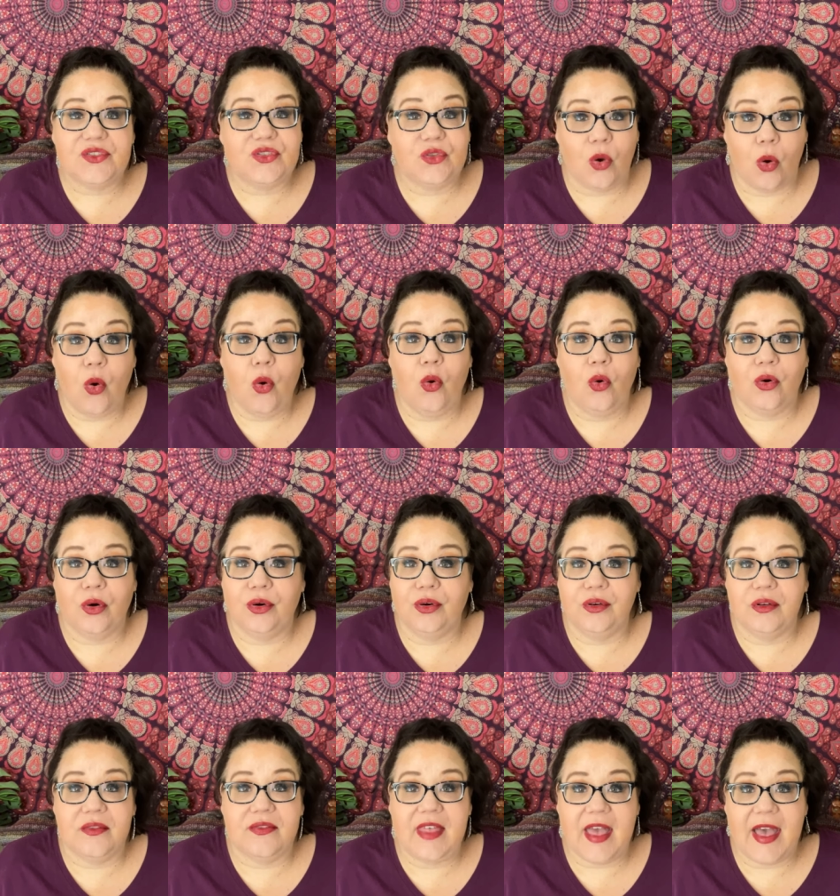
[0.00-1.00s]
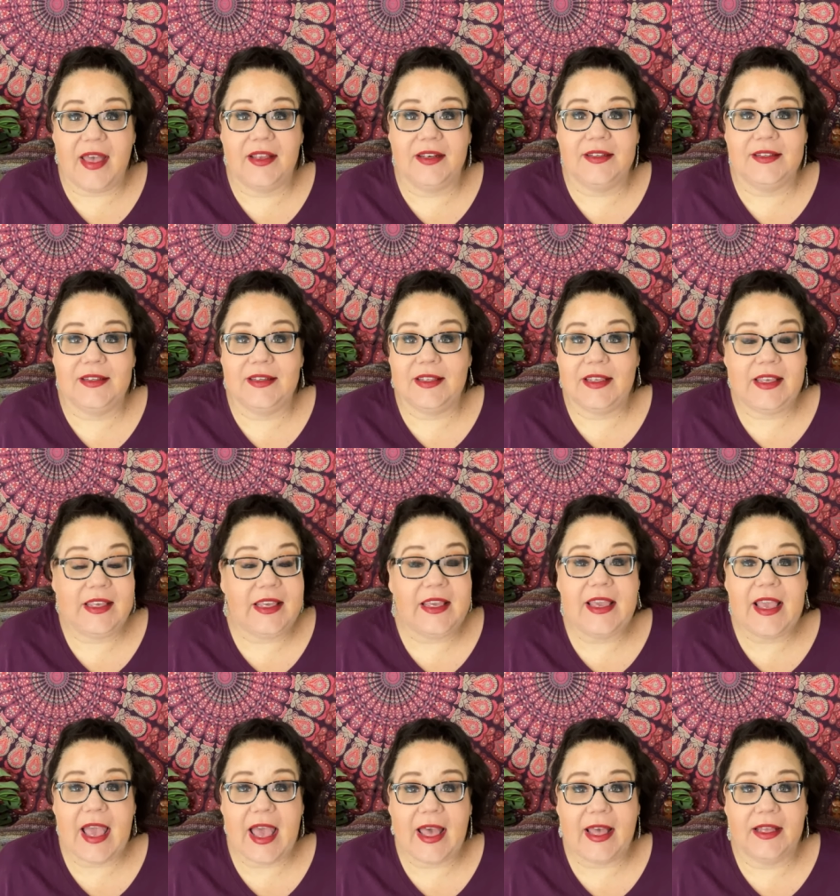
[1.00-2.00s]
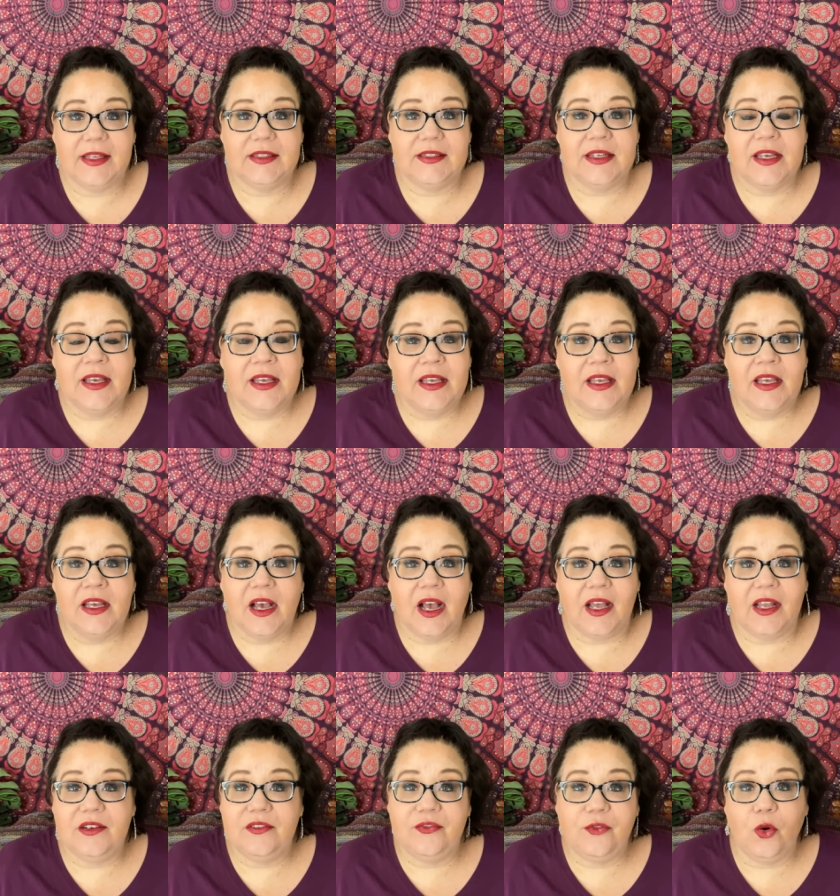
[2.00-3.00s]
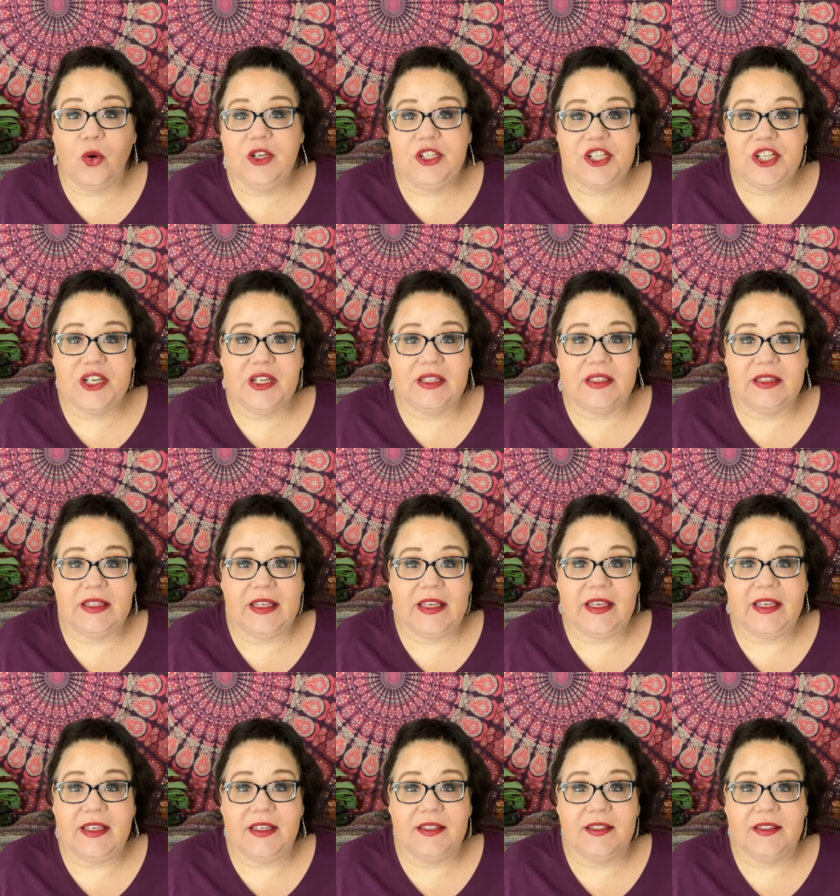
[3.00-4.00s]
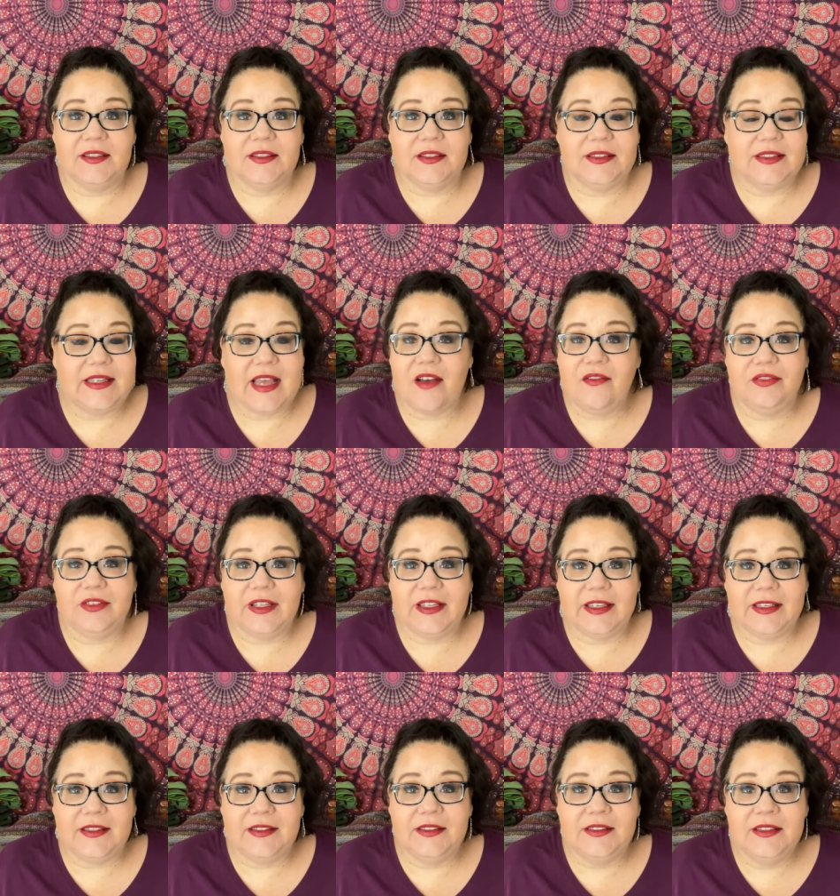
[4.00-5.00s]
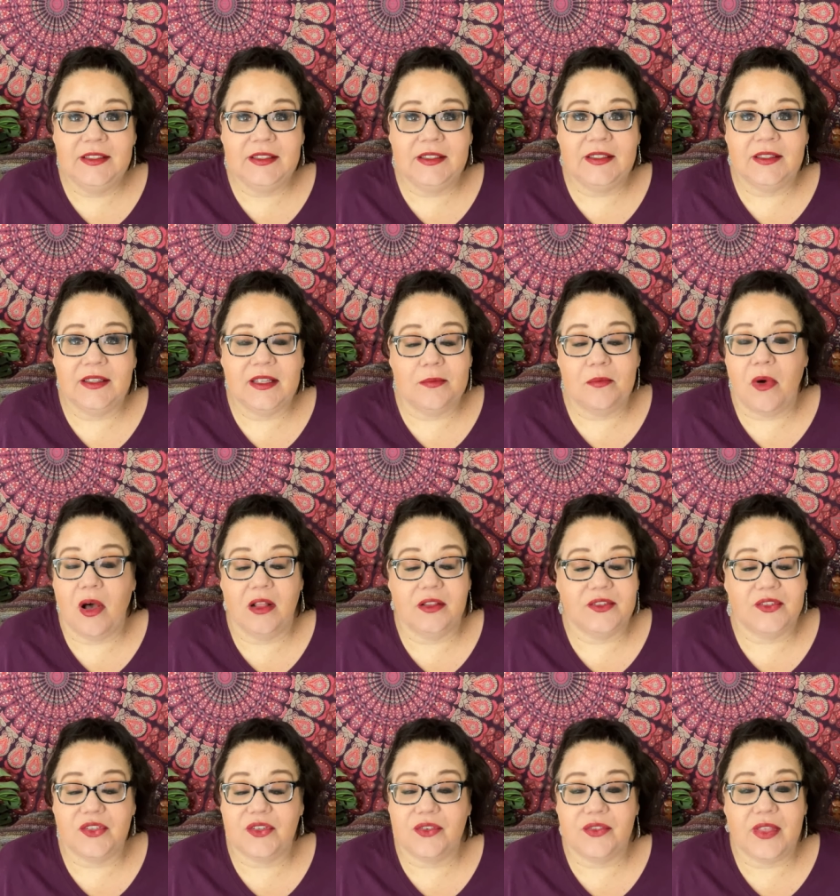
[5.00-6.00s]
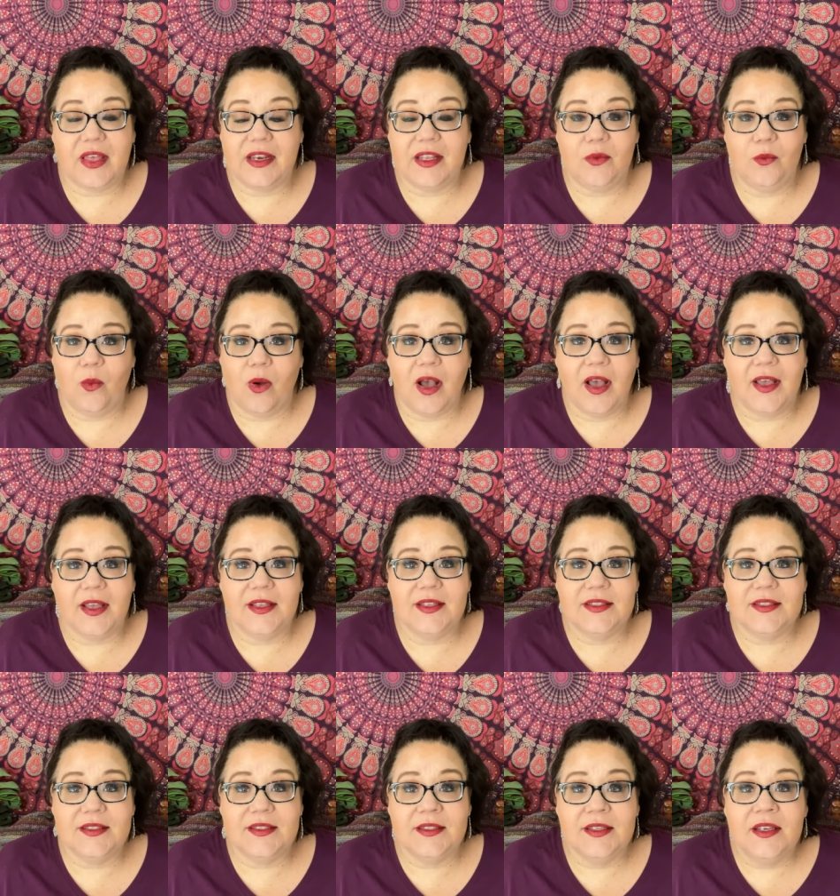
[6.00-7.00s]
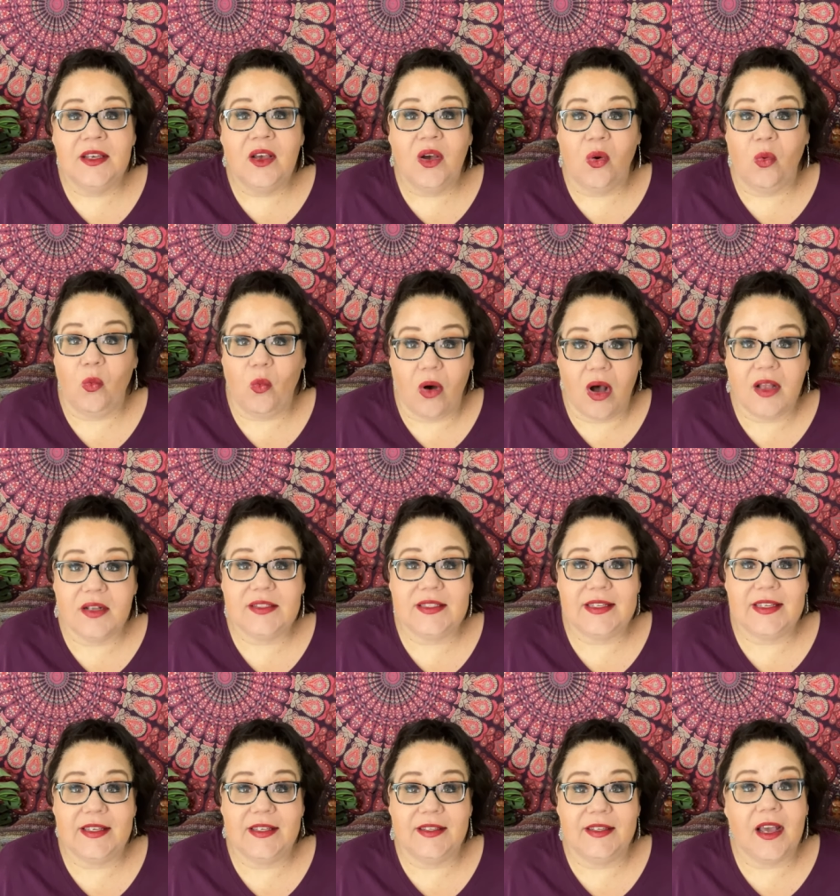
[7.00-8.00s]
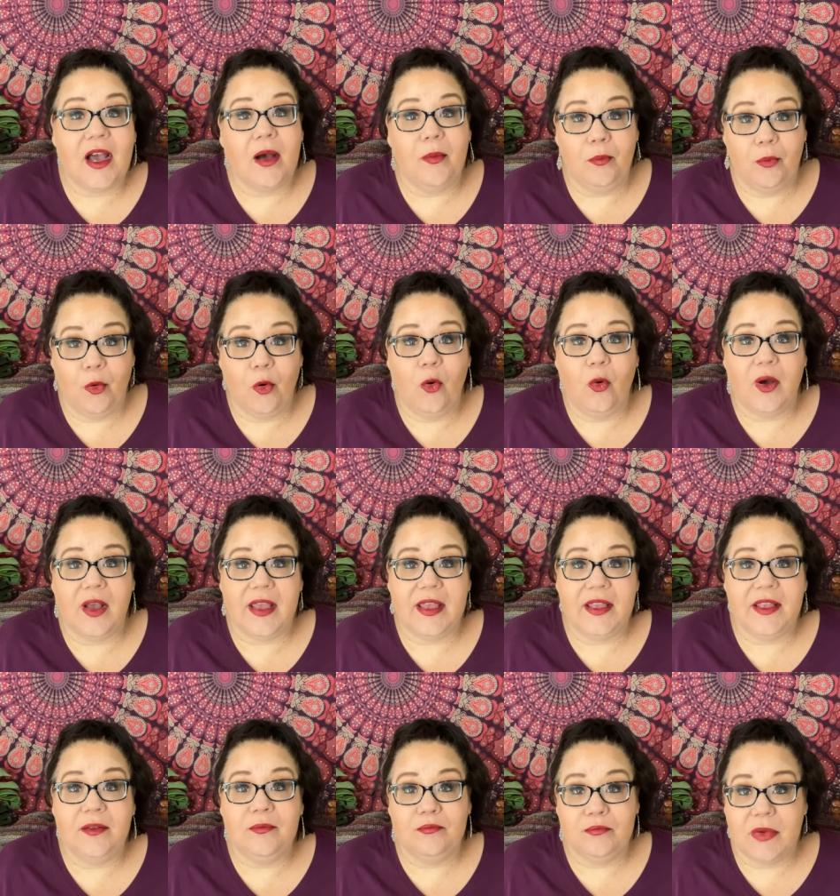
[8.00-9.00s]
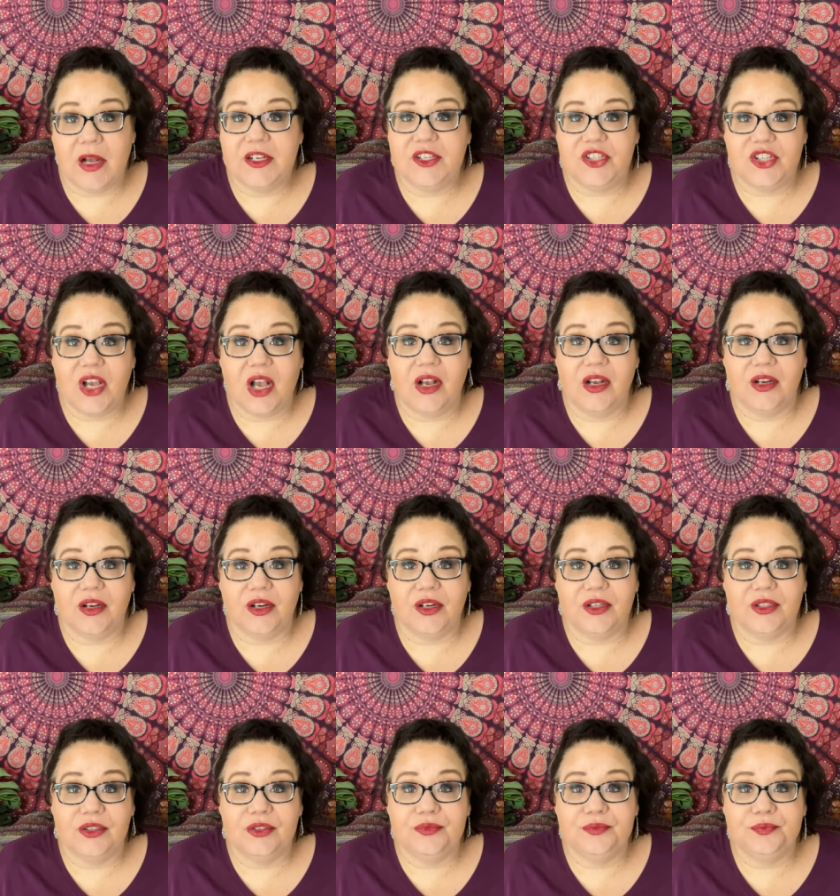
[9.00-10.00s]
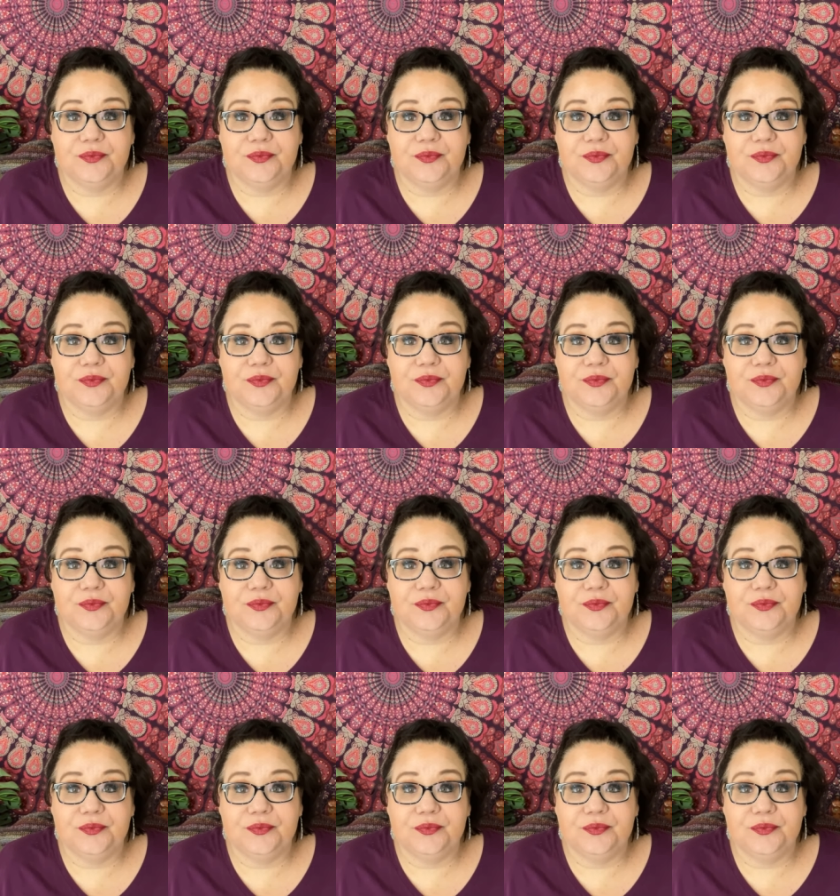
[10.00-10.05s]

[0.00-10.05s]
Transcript: the horror that he had. Unfortunately, Devlin, the monster that he was, wanted a boy much younger.